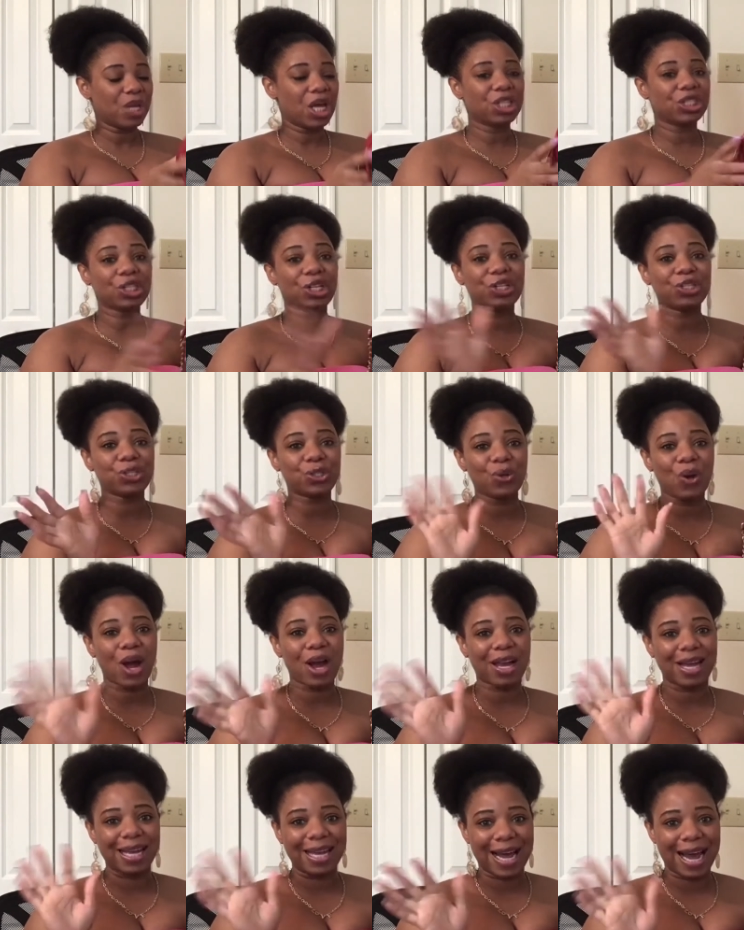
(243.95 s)
so that you all
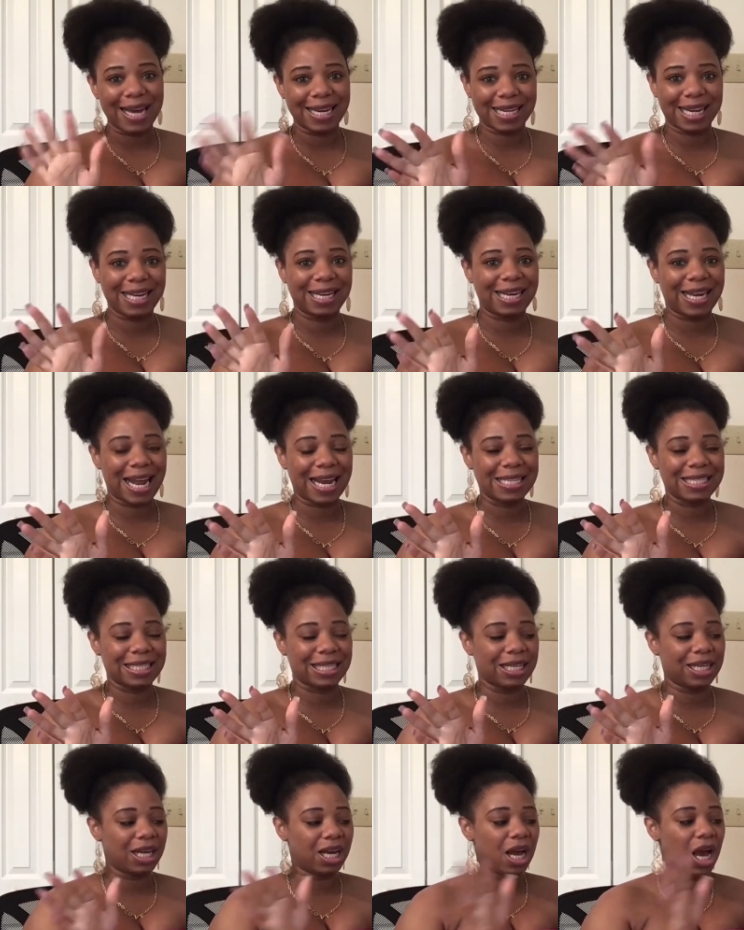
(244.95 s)
can kind of get an
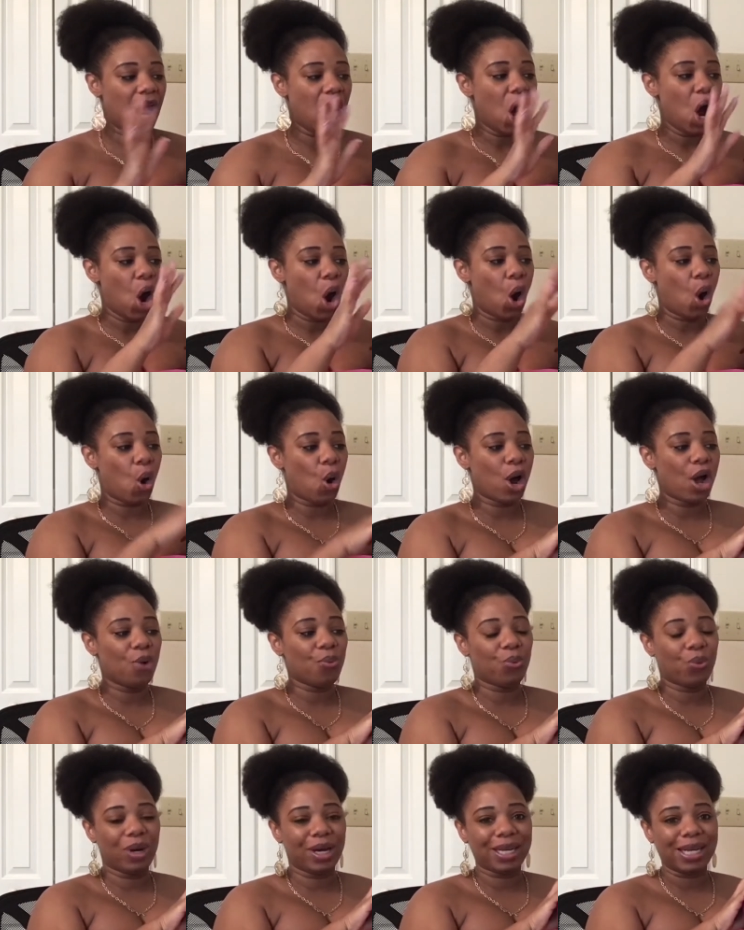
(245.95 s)
idea
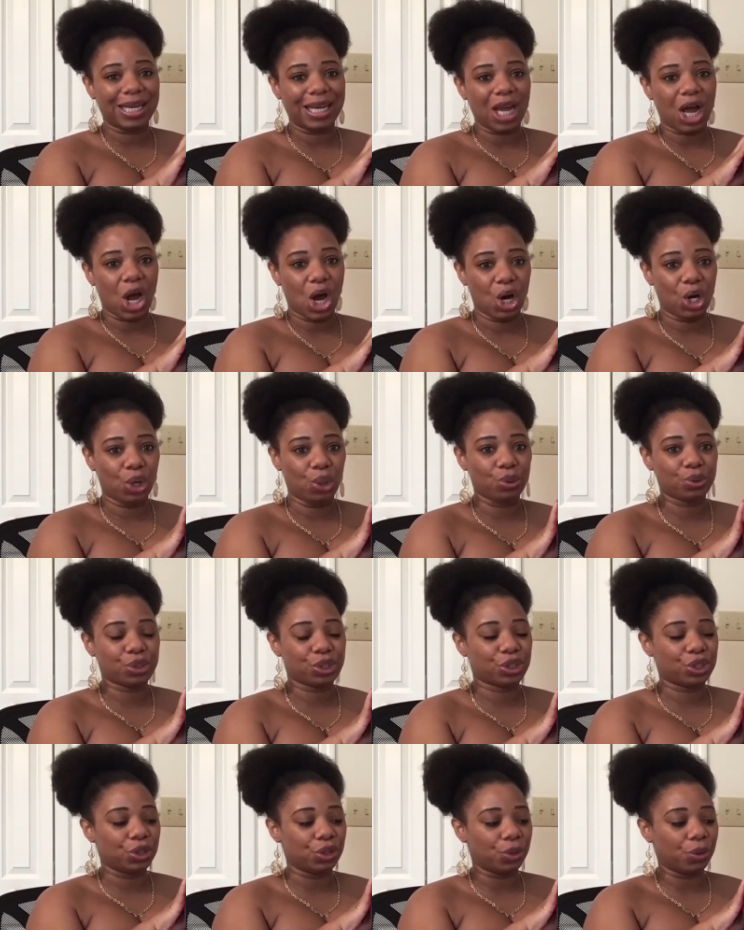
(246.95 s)
on what it
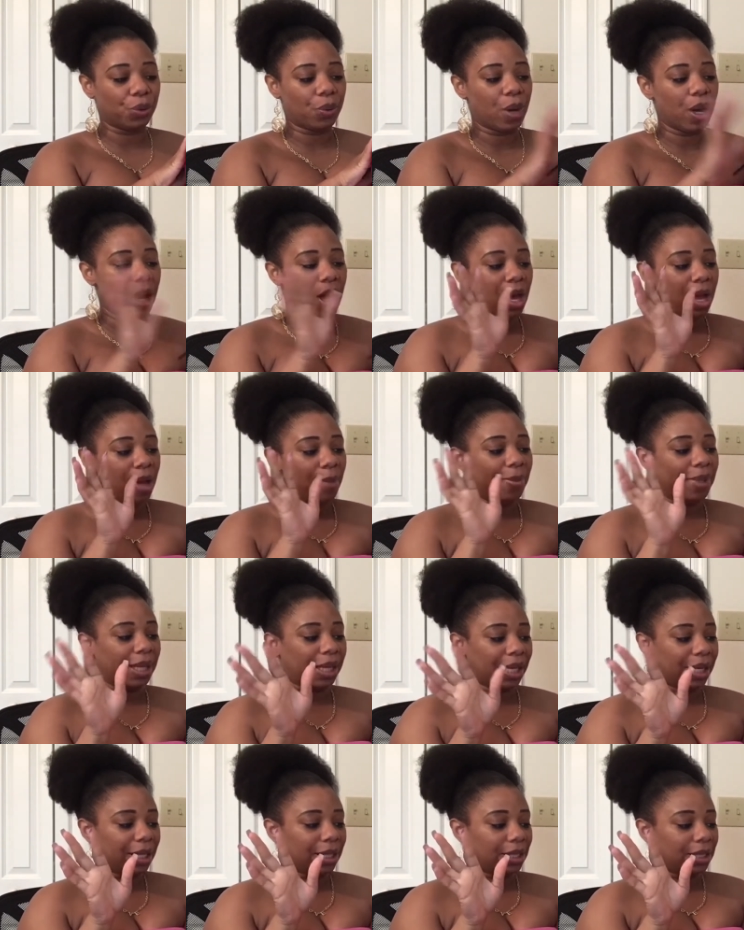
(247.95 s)
holds to
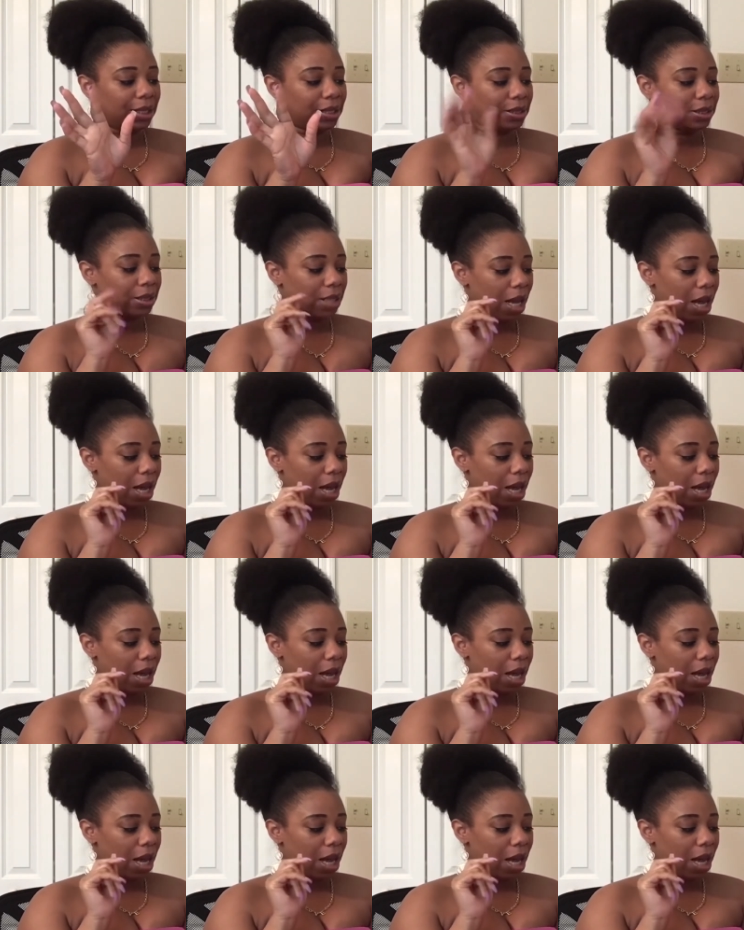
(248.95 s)
because,